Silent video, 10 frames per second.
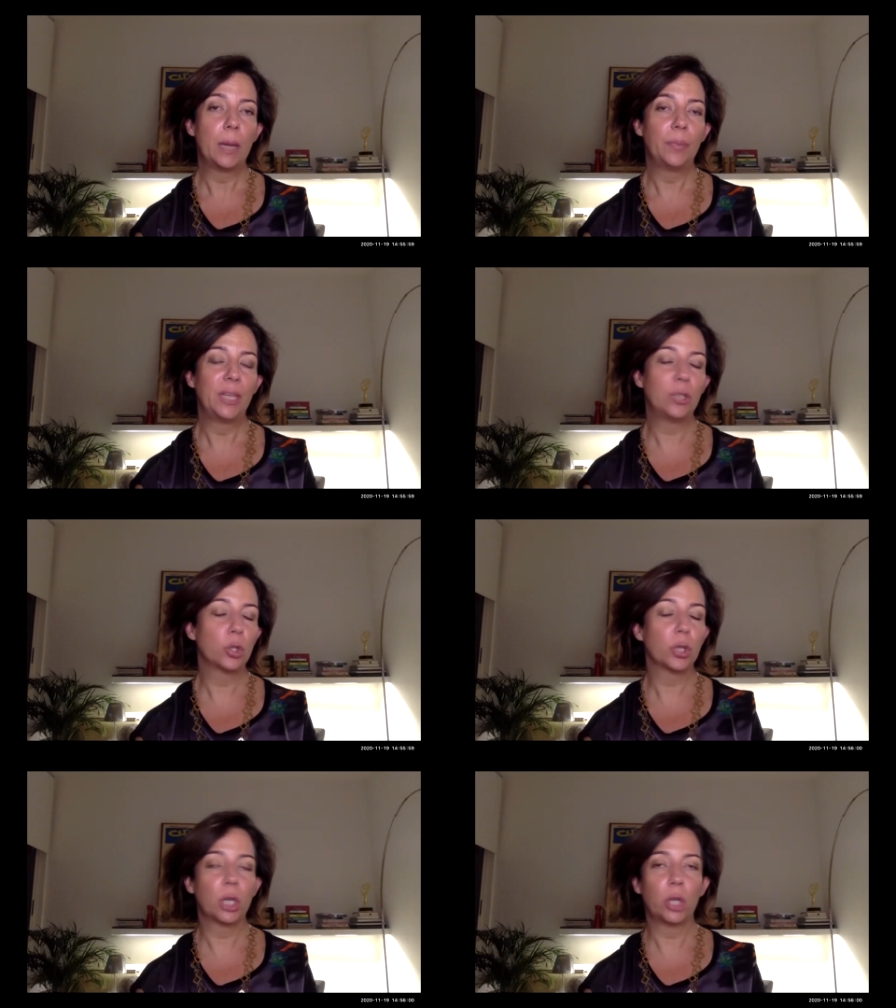They
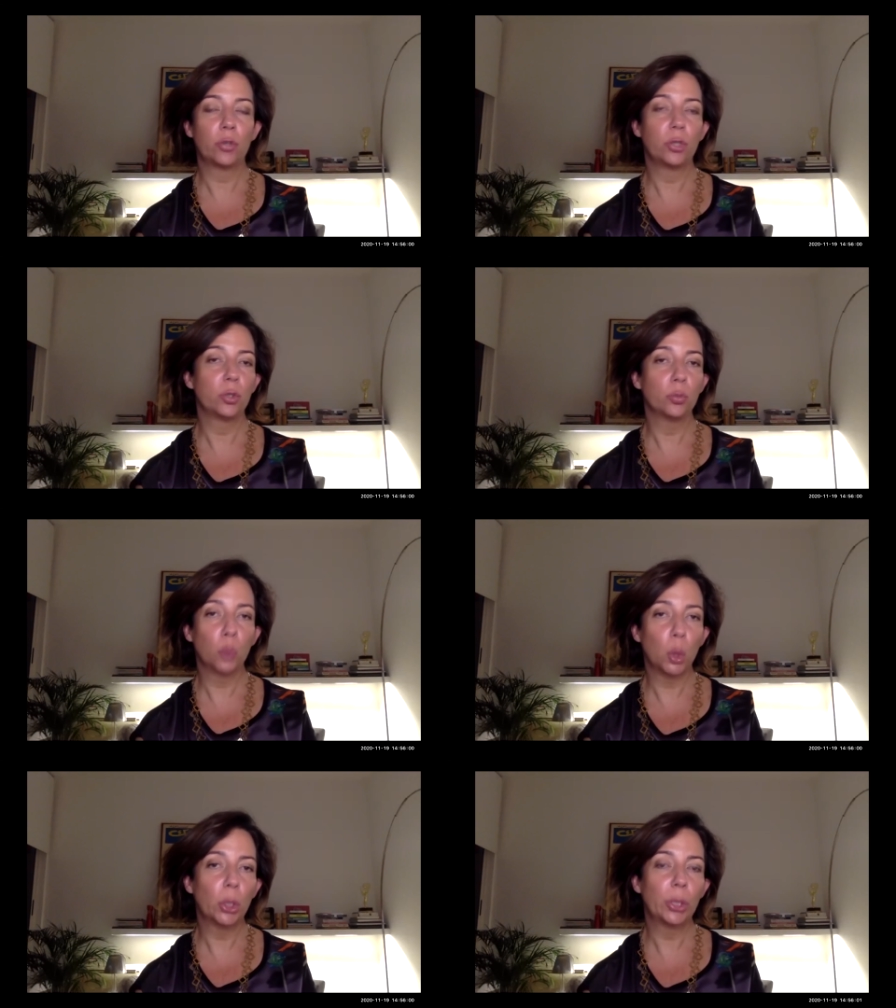took the country to
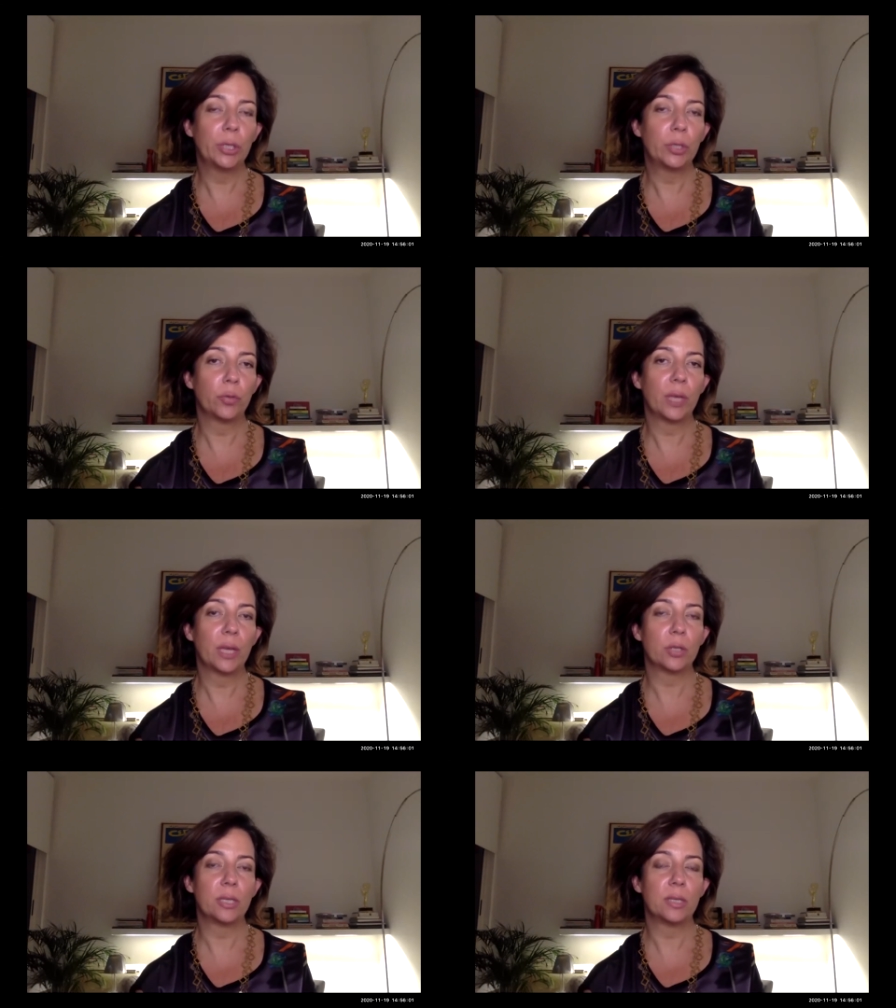war in
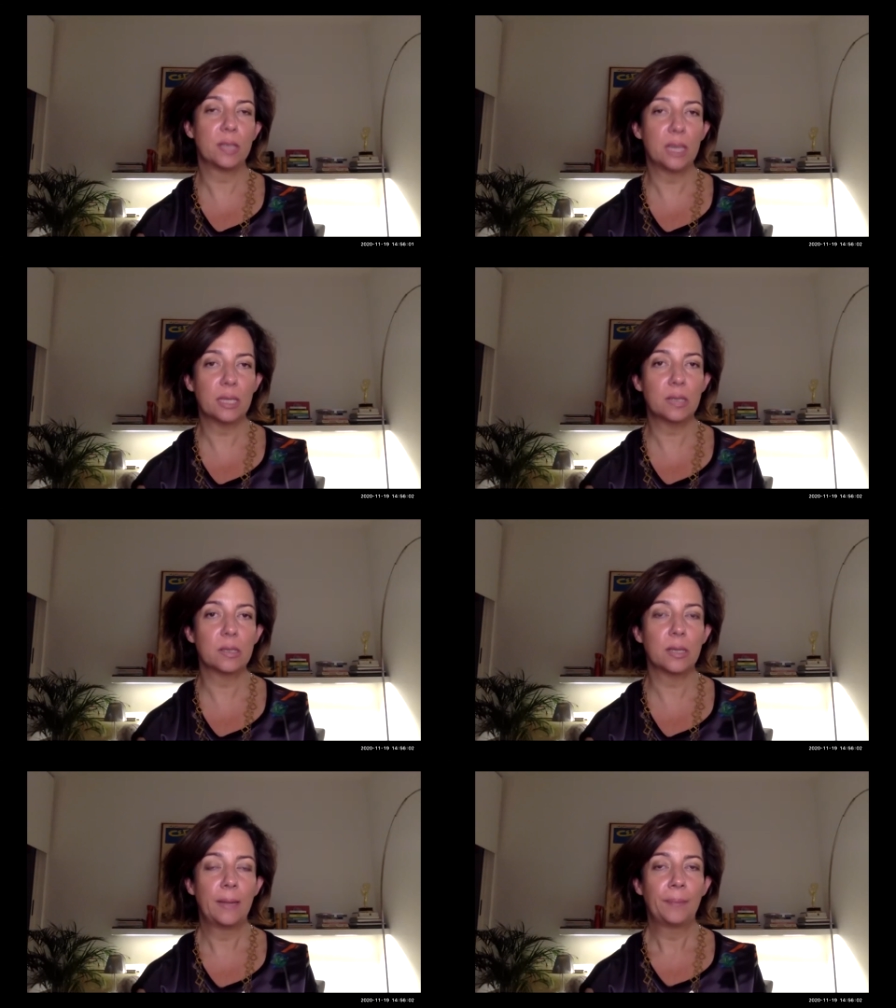
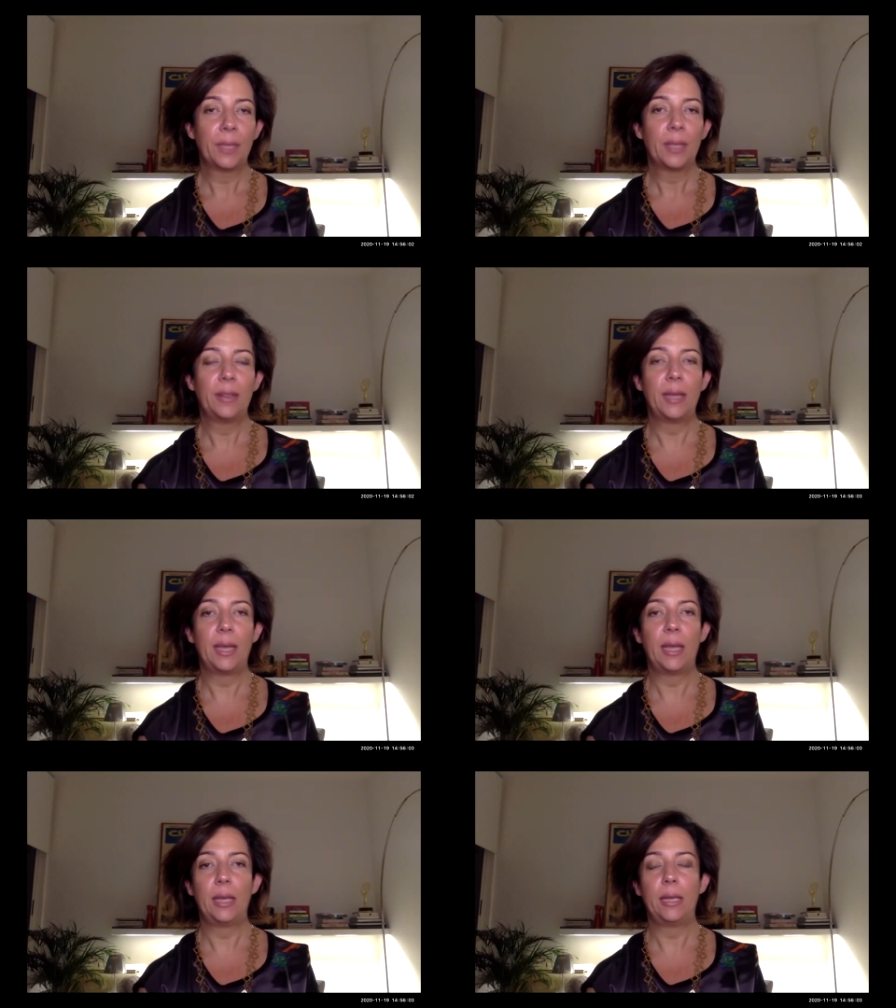2006.
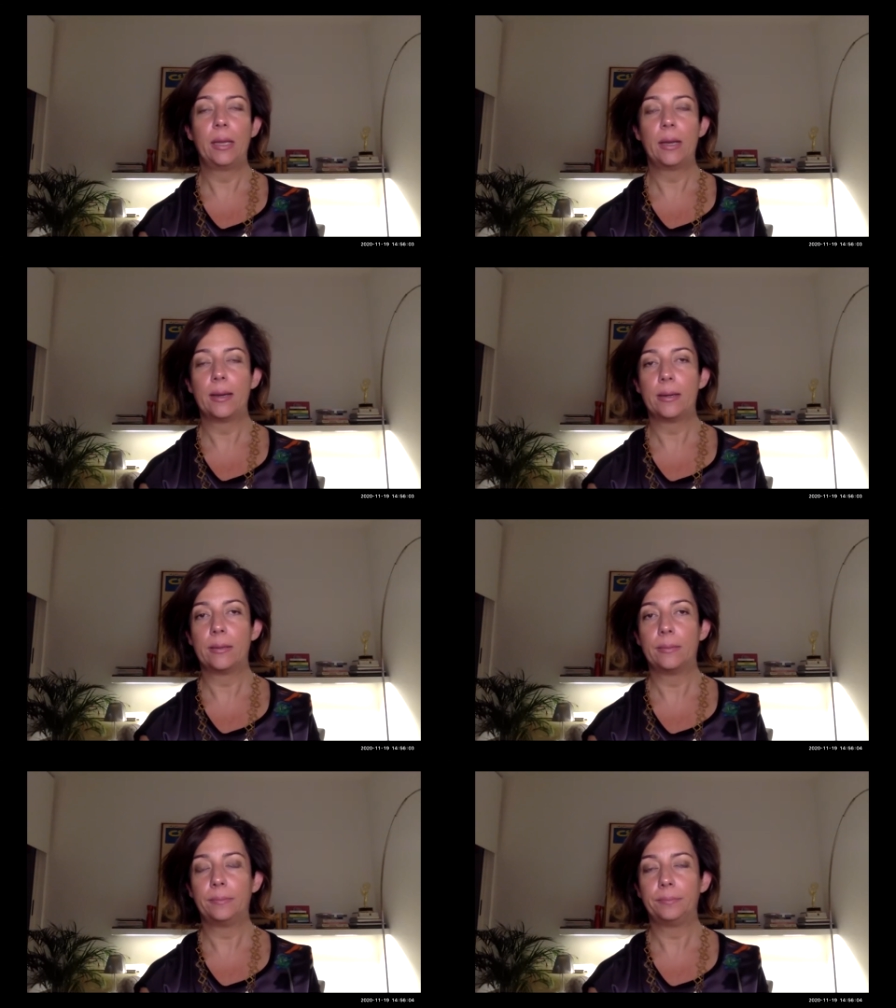They
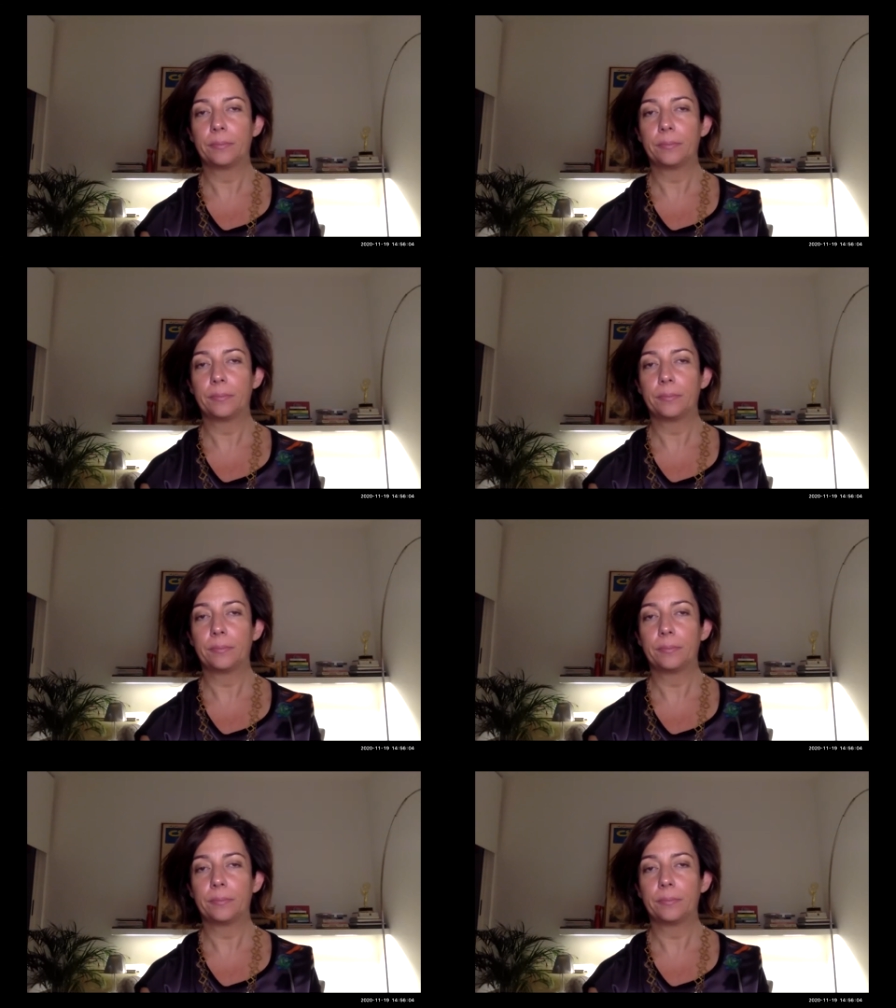are